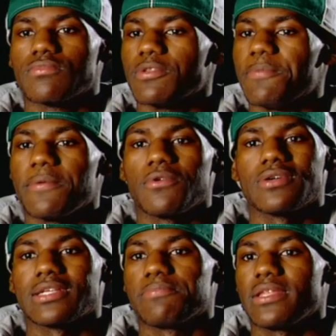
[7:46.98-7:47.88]
The people
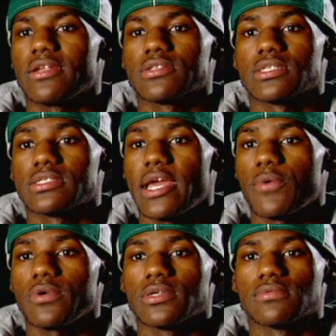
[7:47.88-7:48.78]
who has been there since day
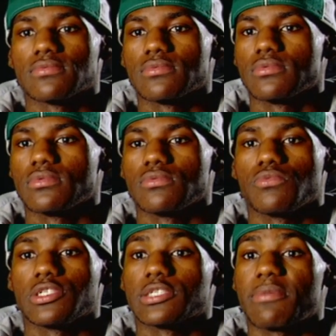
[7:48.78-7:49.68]
one,
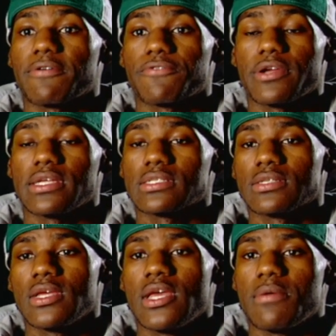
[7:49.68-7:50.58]
which is my friends.
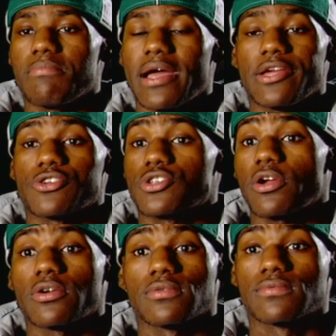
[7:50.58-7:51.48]
My inner
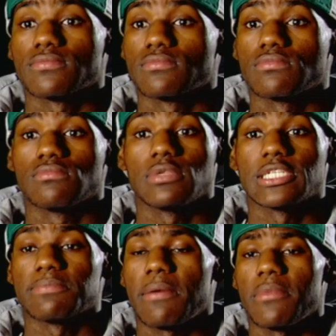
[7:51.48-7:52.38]
circle
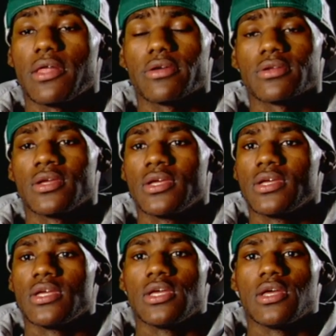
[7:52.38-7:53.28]
is my mother,
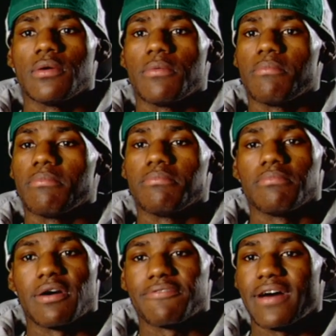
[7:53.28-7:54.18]

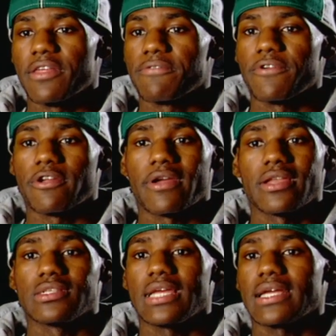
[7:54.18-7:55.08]
my father figure,
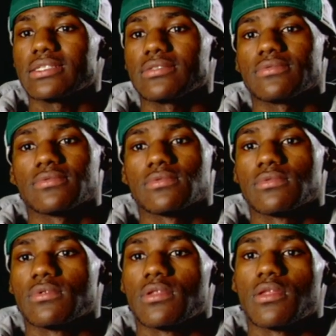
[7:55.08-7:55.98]
Eddie Jackson,
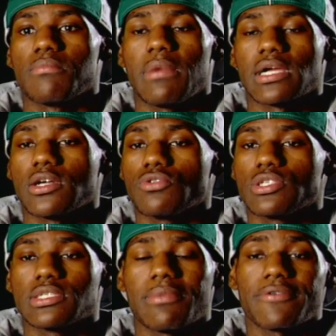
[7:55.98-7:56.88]
my
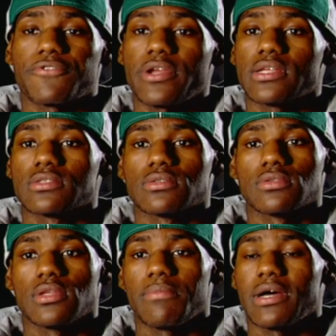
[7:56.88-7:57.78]
coaches and my friends,
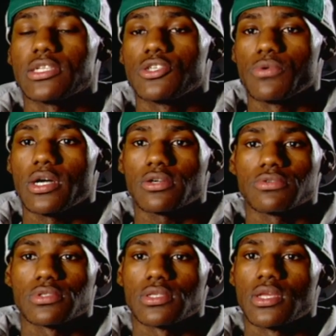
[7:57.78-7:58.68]
and my 2
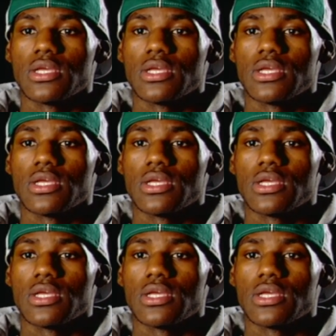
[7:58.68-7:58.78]
uncles.